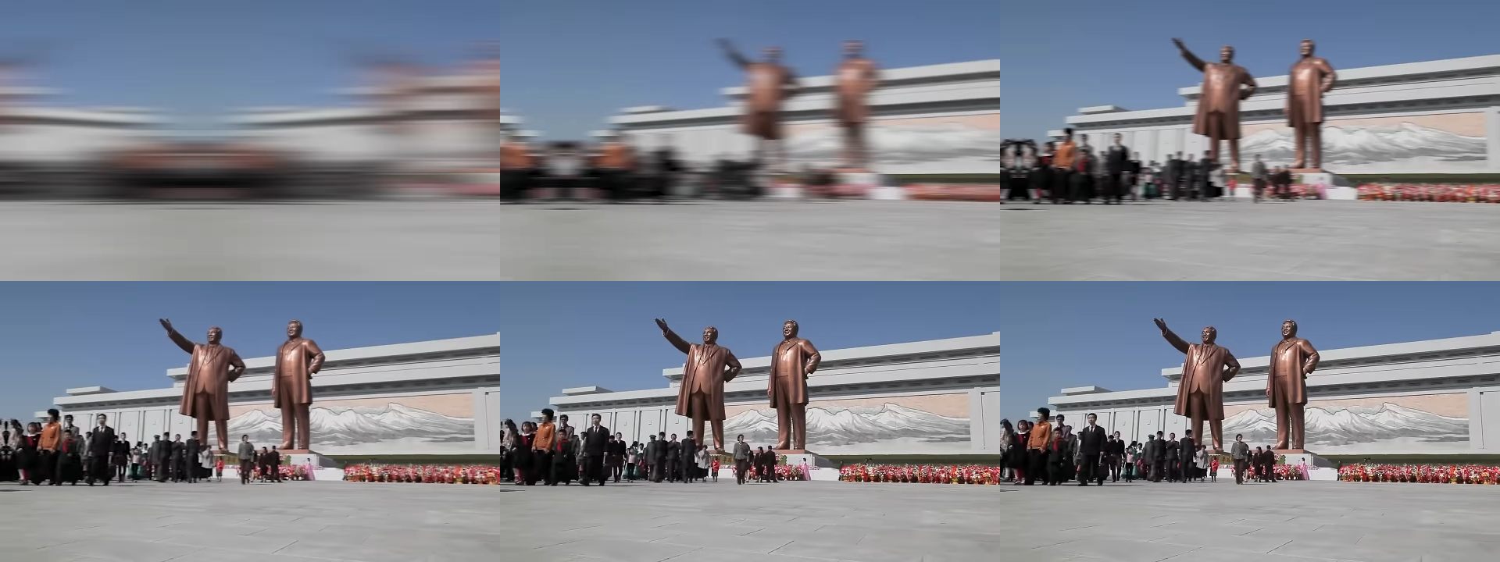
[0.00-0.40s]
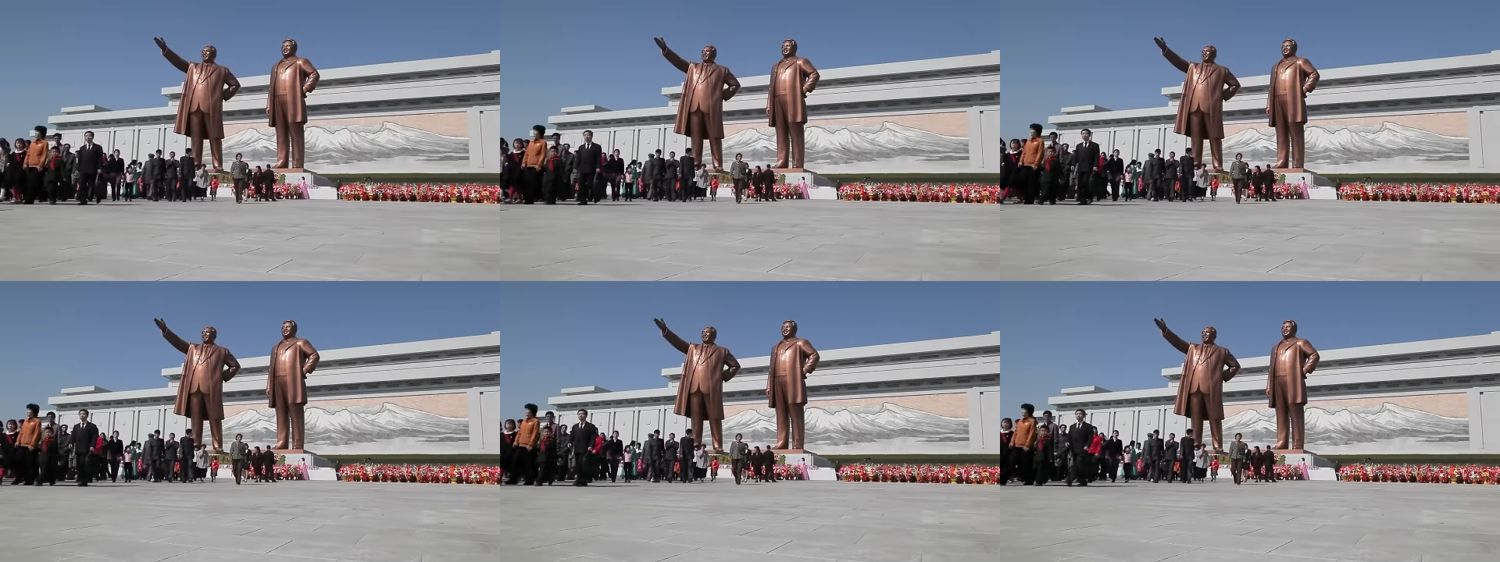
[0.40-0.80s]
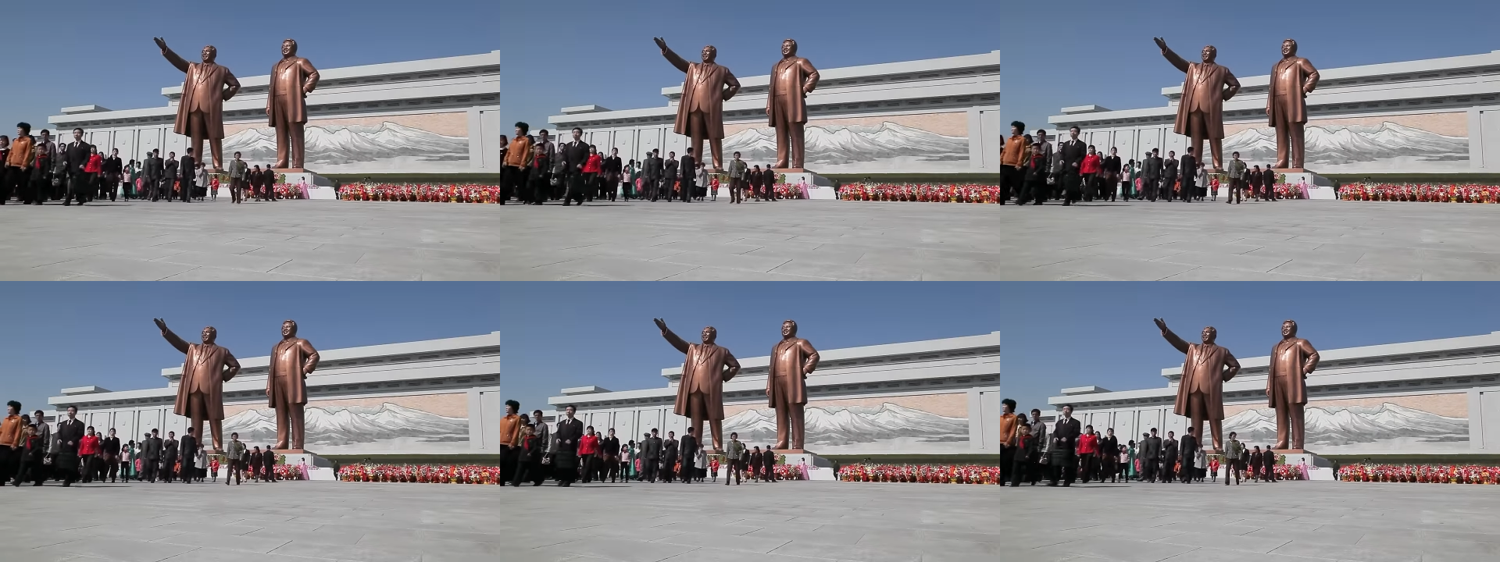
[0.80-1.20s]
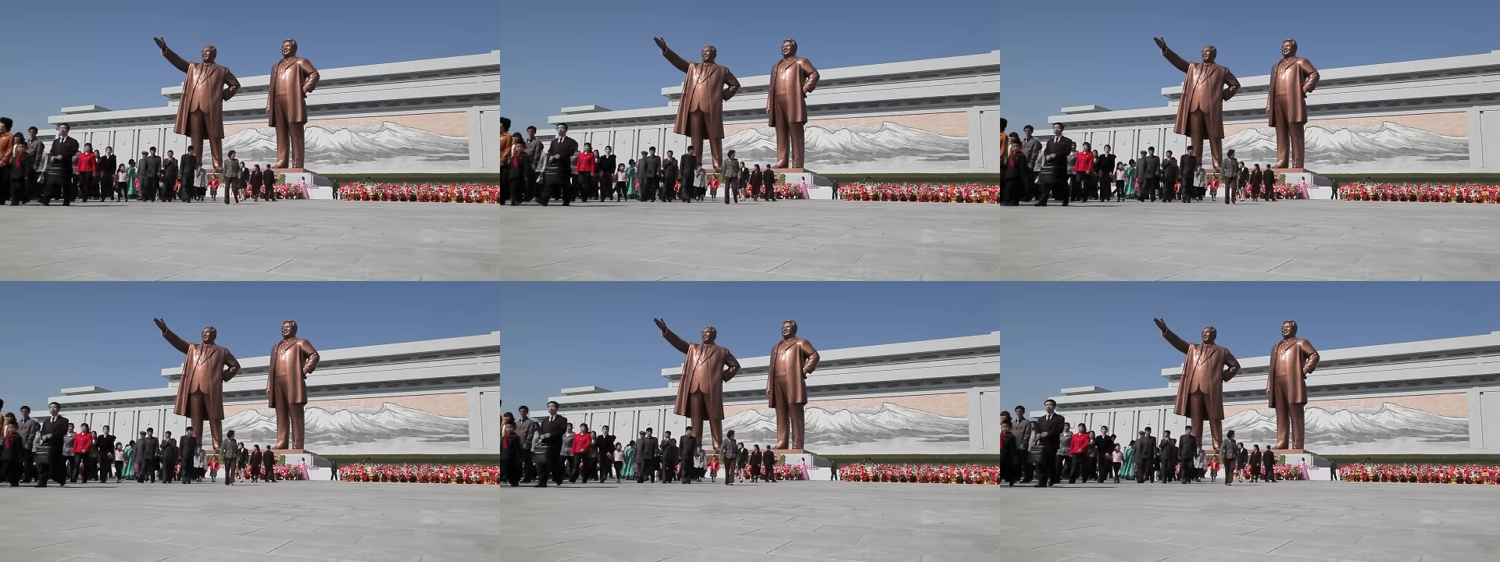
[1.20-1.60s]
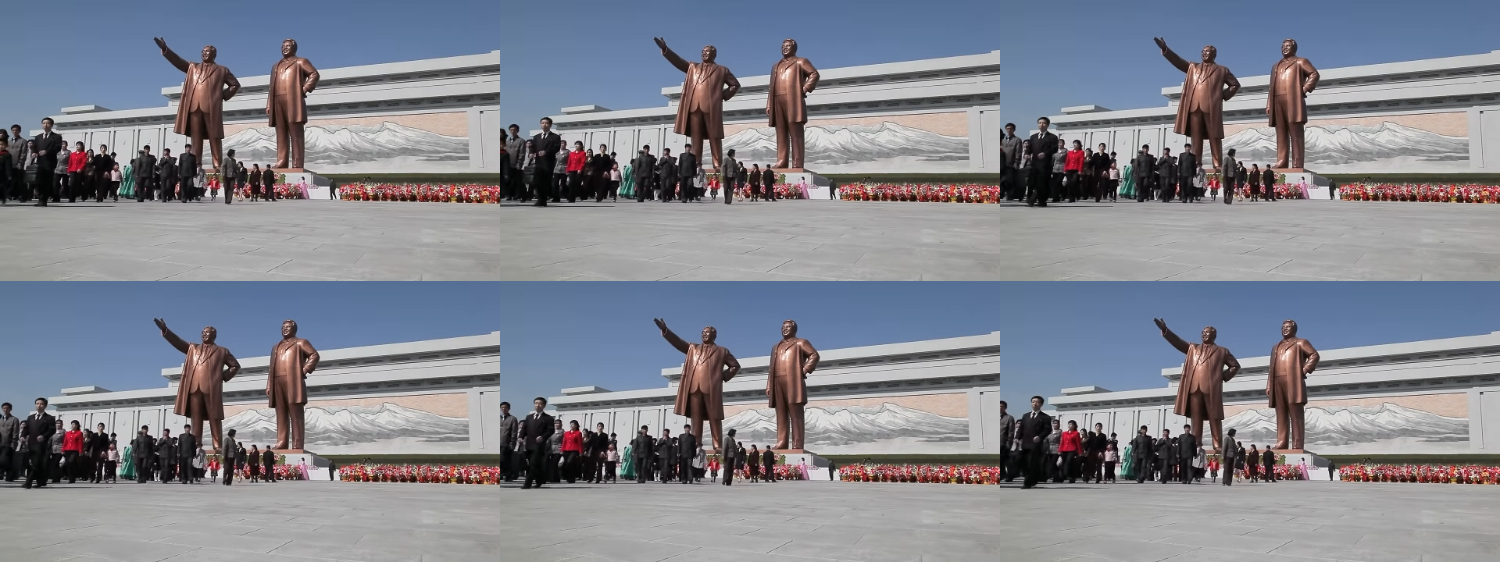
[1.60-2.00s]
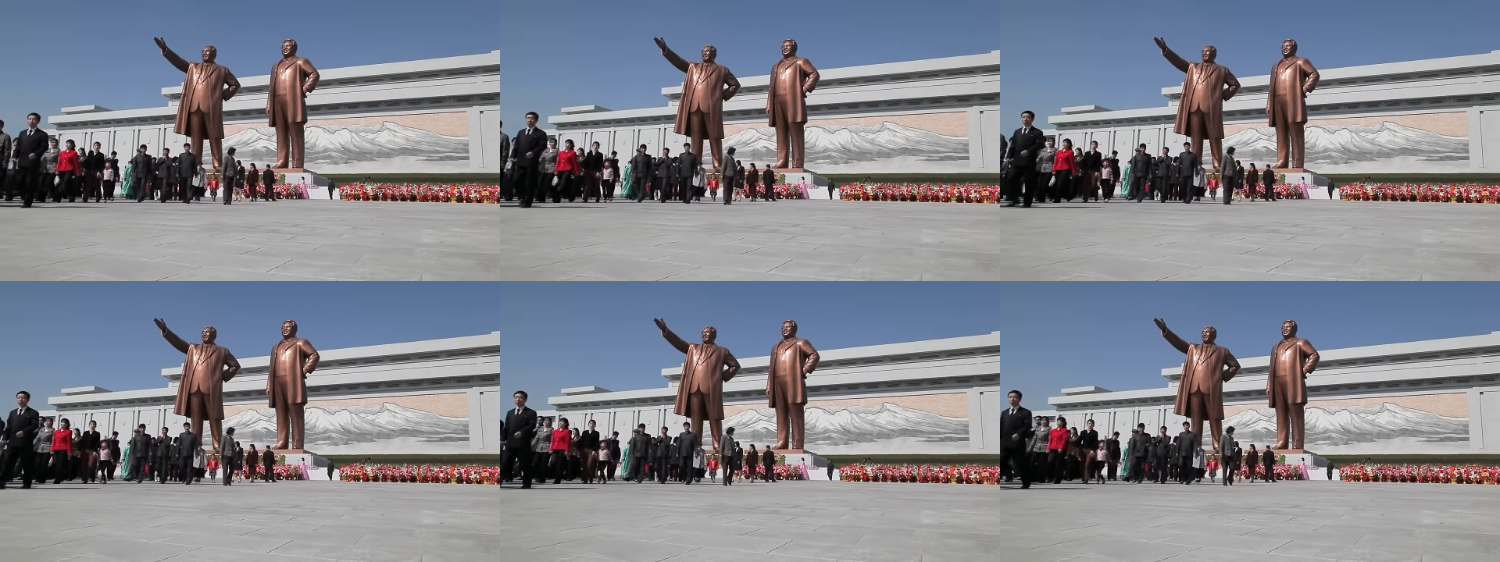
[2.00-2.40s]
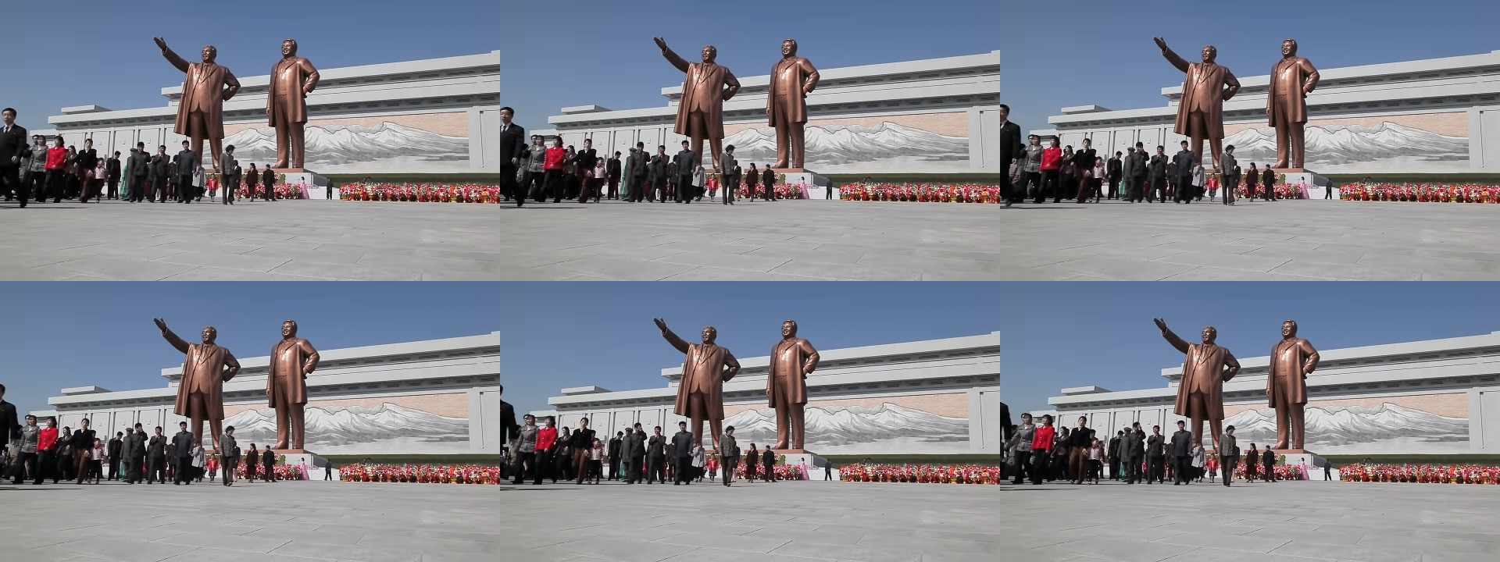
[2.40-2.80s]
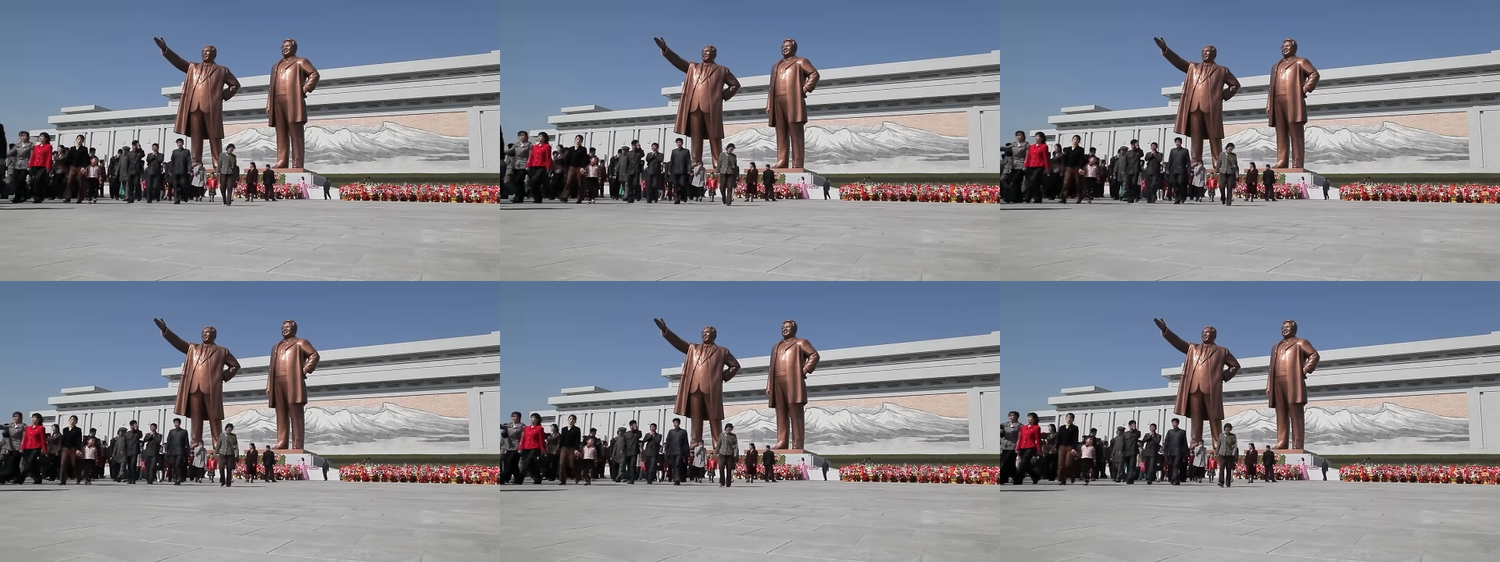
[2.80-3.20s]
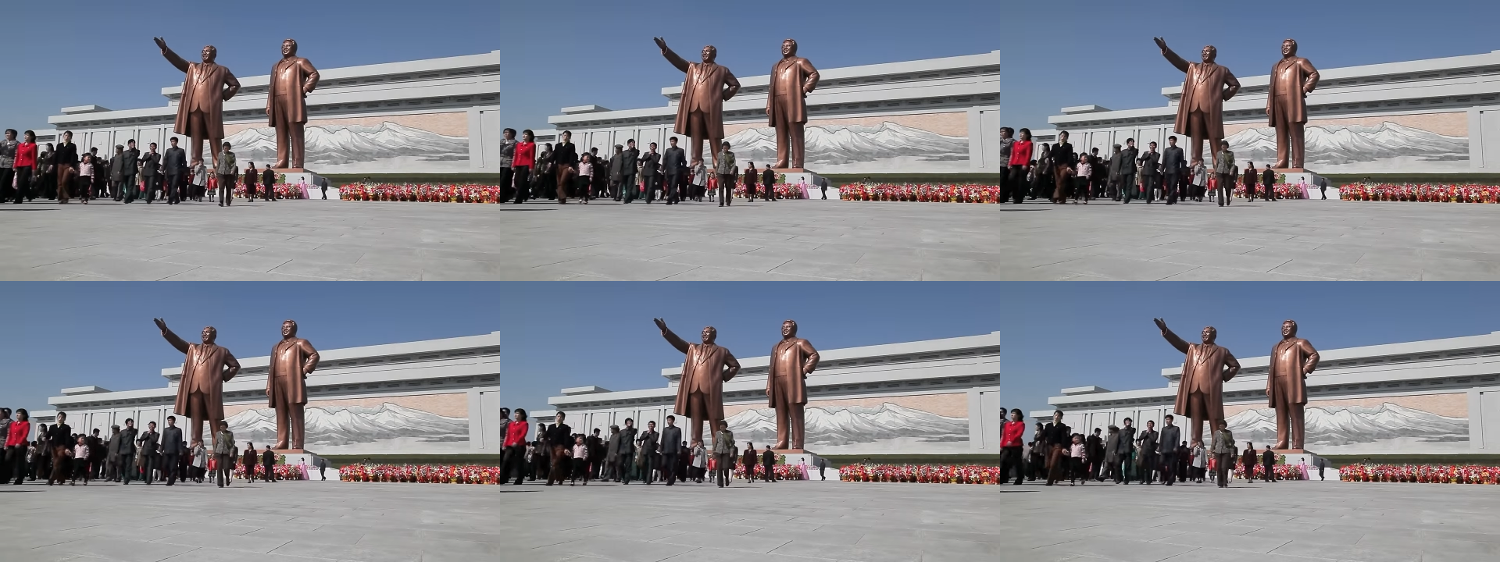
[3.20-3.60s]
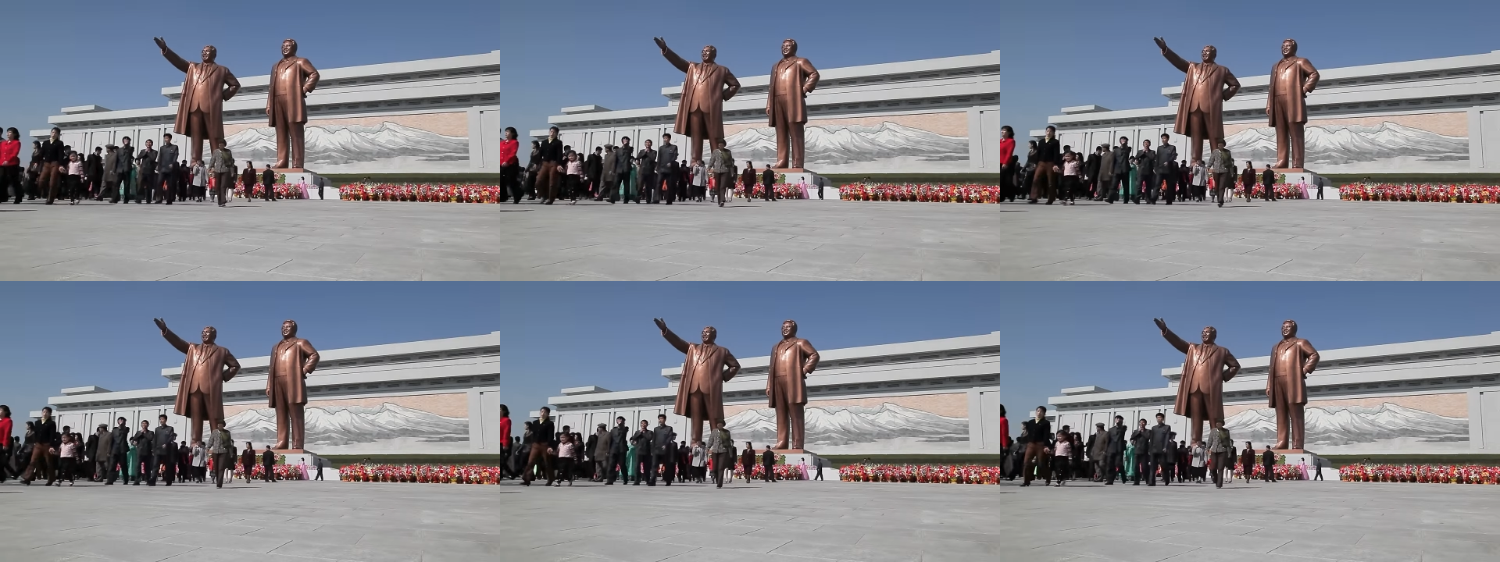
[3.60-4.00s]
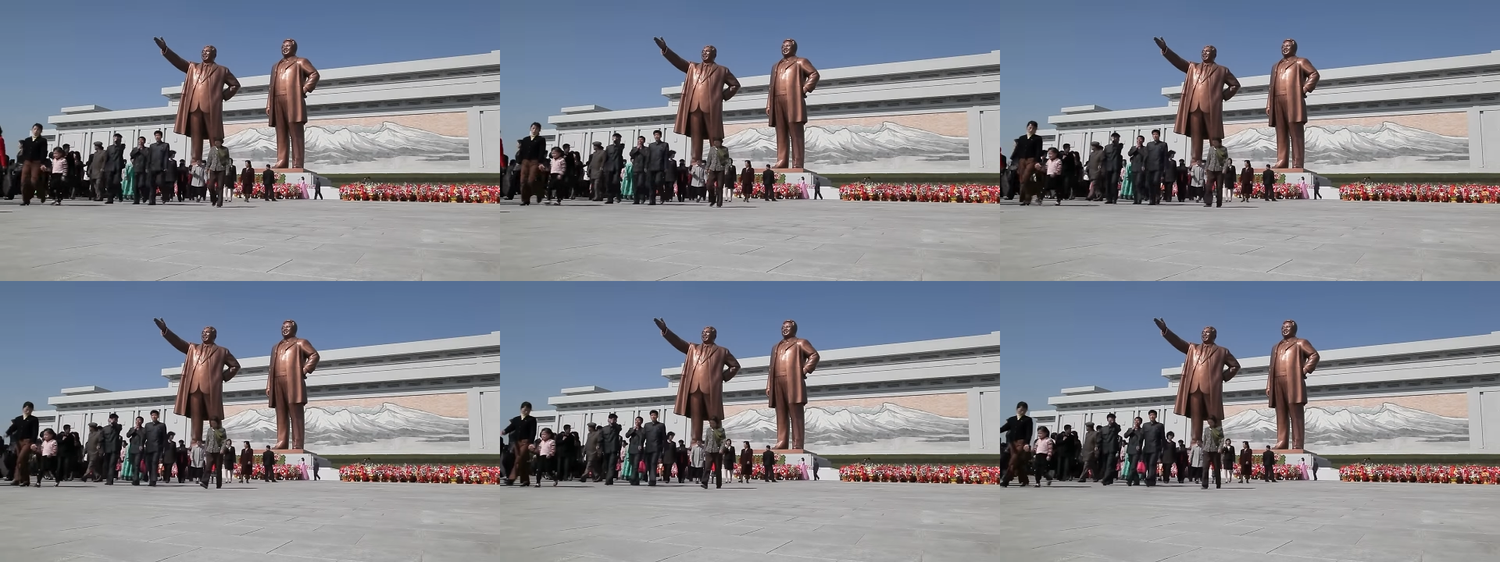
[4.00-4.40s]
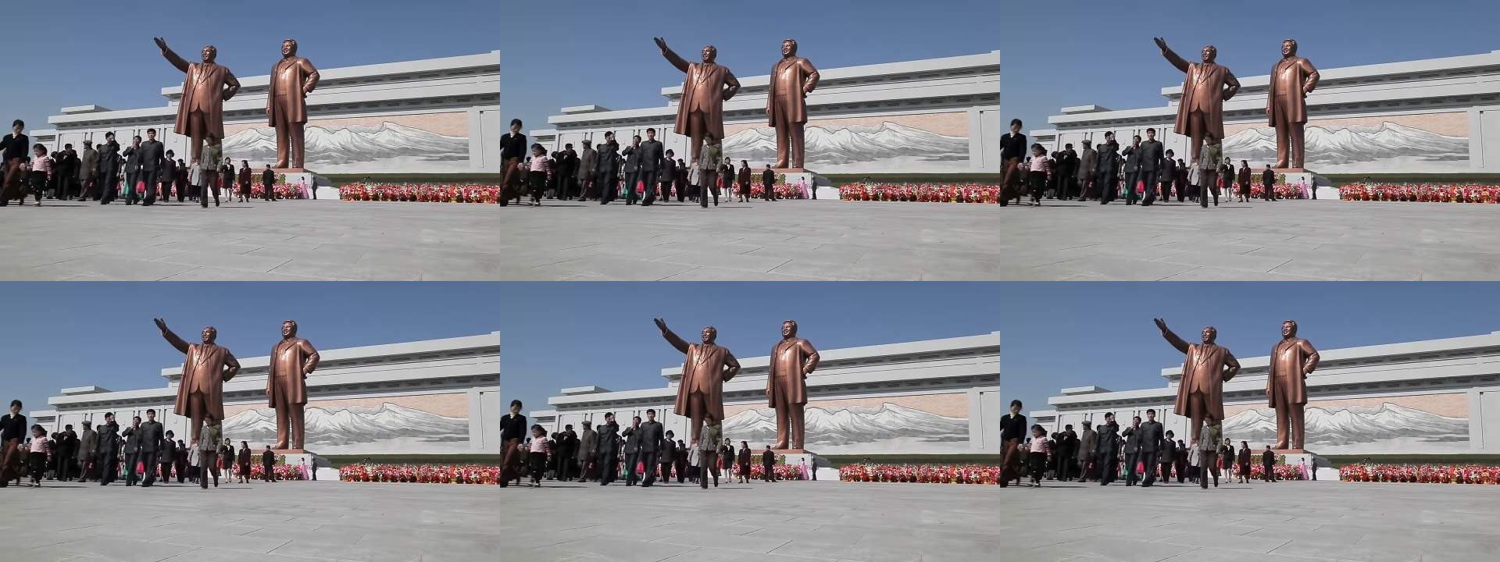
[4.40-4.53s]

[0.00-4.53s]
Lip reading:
Nobody's mouth can be seen.